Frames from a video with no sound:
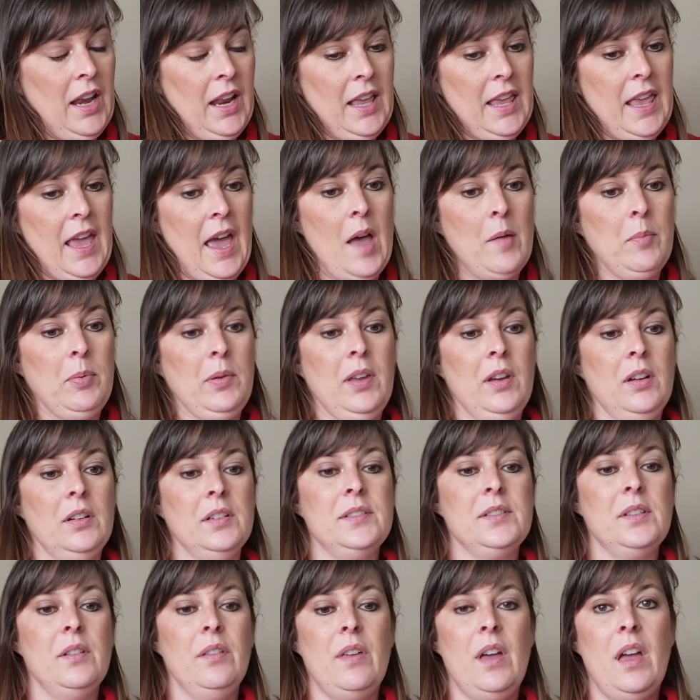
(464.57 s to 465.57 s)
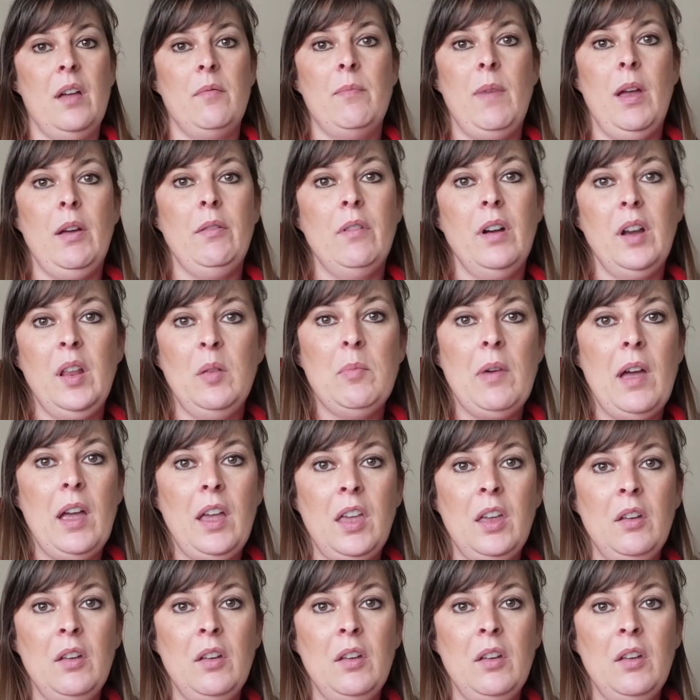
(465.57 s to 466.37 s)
a gap here so that my running back